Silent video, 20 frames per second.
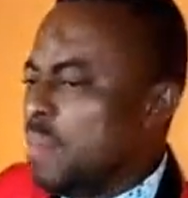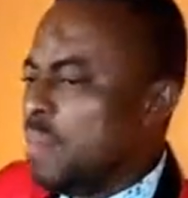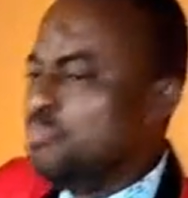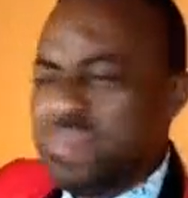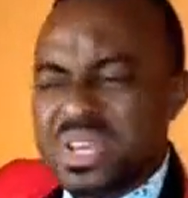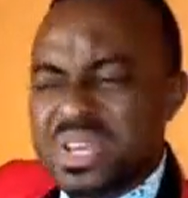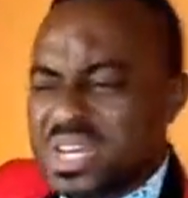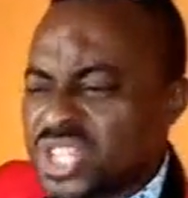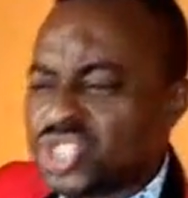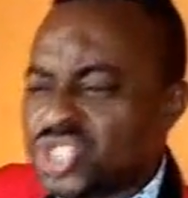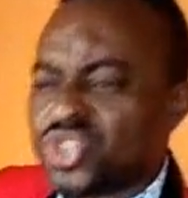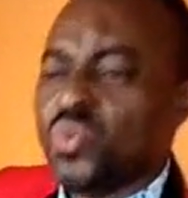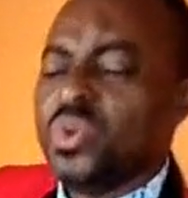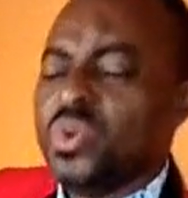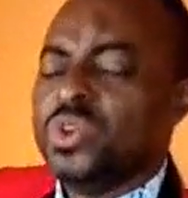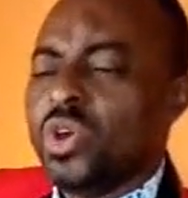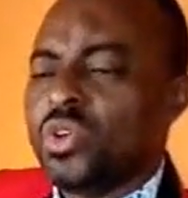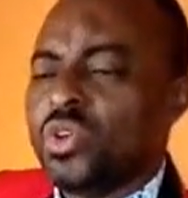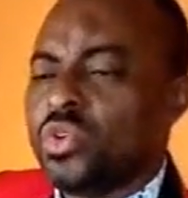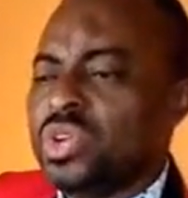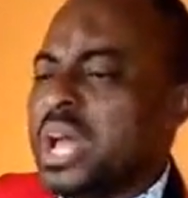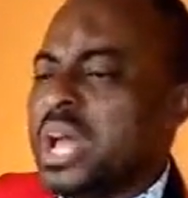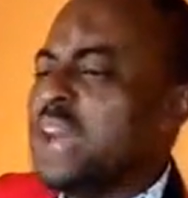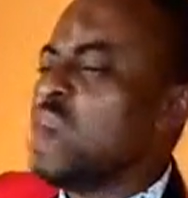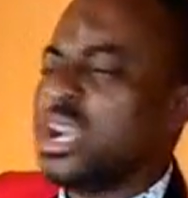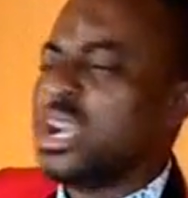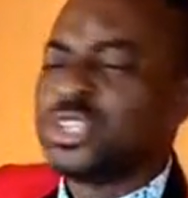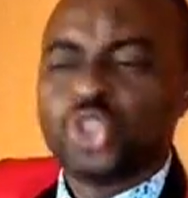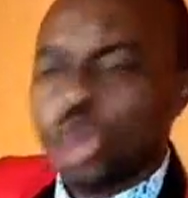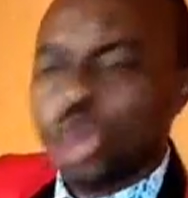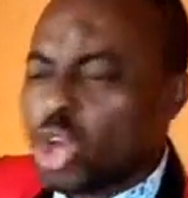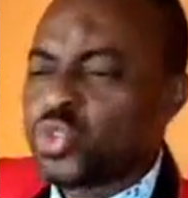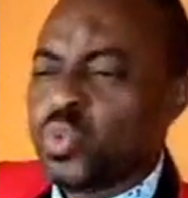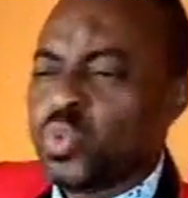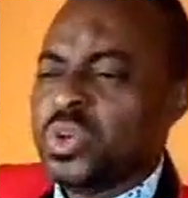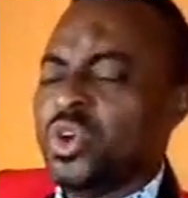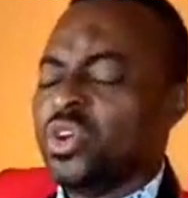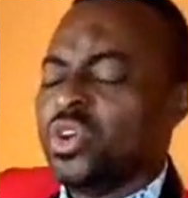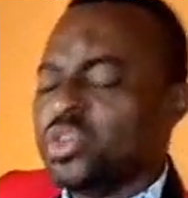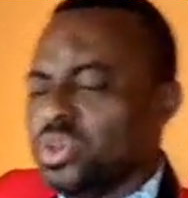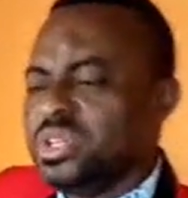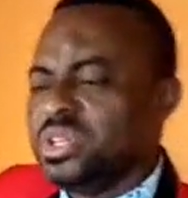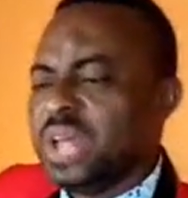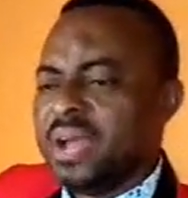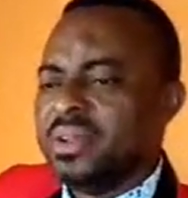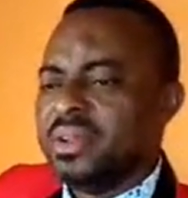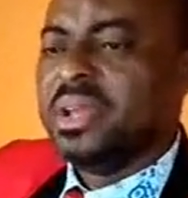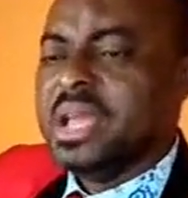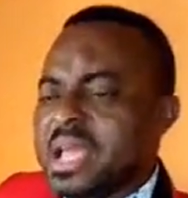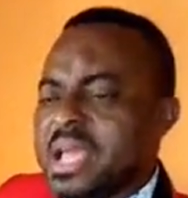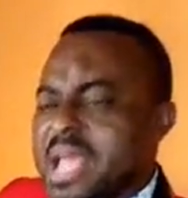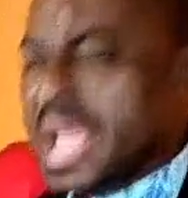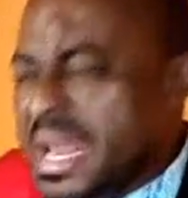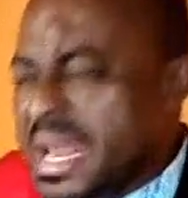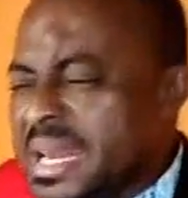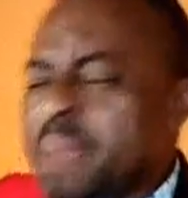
Your ministry will not go down. Your church will not go down.